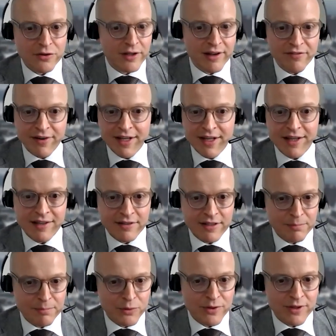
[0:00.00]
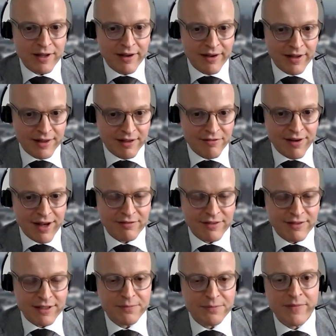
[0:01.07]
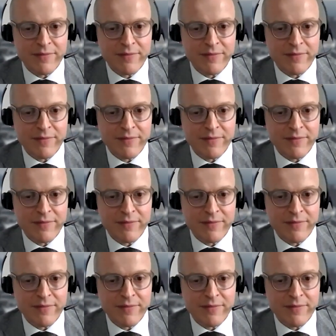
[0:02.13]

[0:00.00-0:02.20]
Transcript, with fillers: You can very easily put the, the valve in.